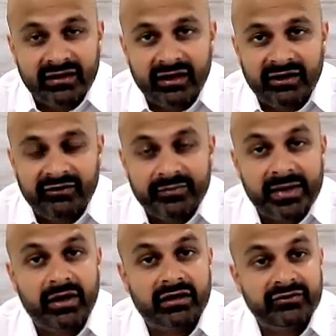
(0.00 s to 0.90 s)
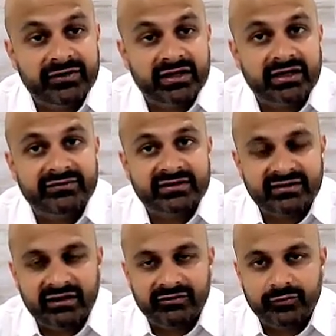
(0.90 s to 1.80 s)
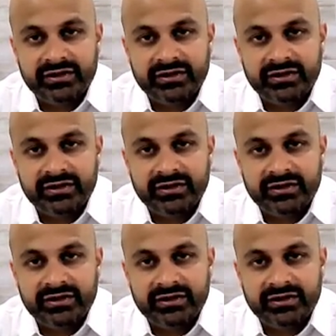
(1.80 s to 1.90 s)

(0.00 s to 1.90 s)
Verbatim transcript: of meibography in and of itself.